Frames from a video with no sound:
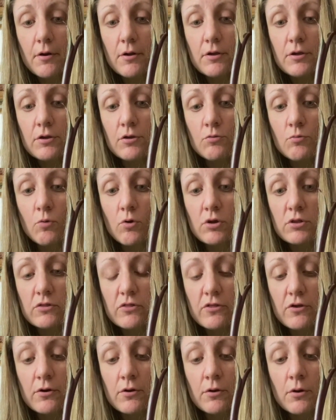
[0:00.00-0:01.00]
you want
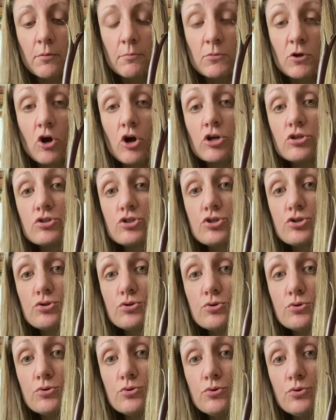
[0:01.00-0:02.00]
them, not
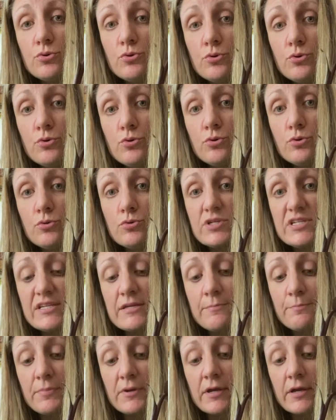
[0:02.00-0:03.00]
too
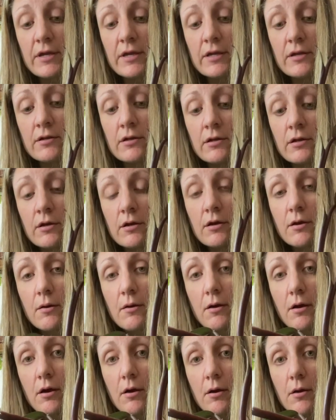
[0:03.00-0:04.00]
deep in,
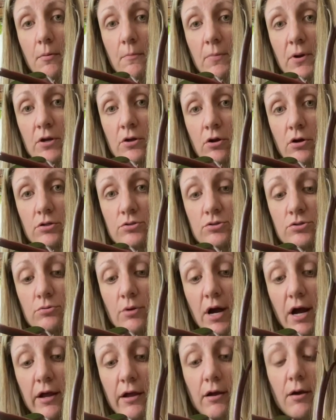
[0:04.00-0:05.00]
but not too
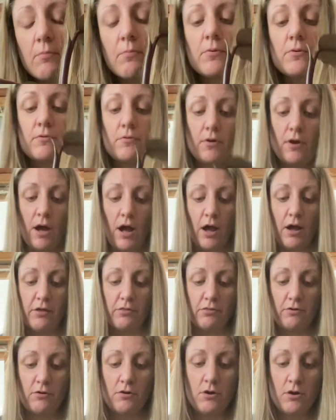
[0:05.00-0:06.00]
high up
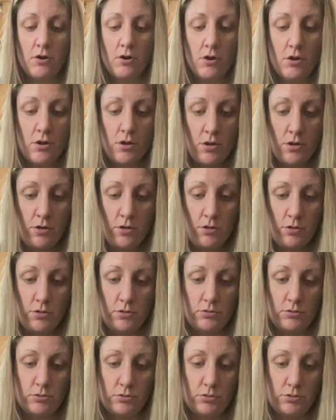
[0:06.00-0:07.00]
either.
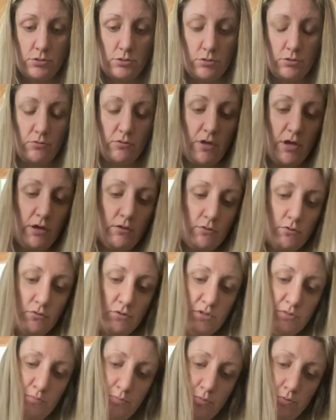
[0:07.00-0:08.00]
So that
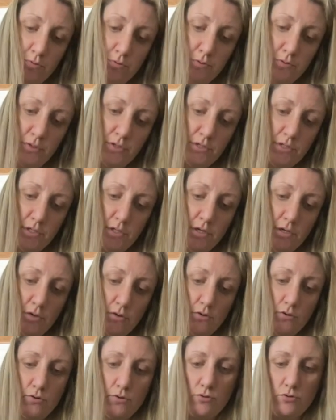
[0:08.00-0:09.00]
looks pretty
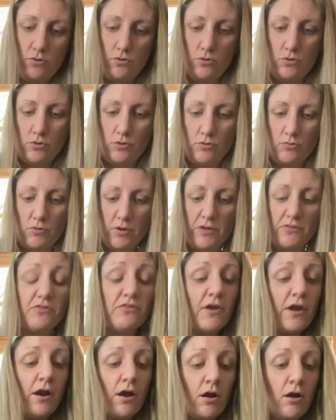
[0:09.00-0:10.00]
good right
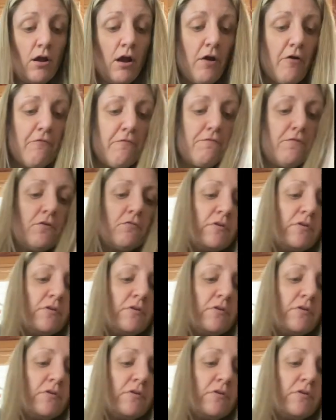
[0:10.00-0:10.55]
there. I'll fill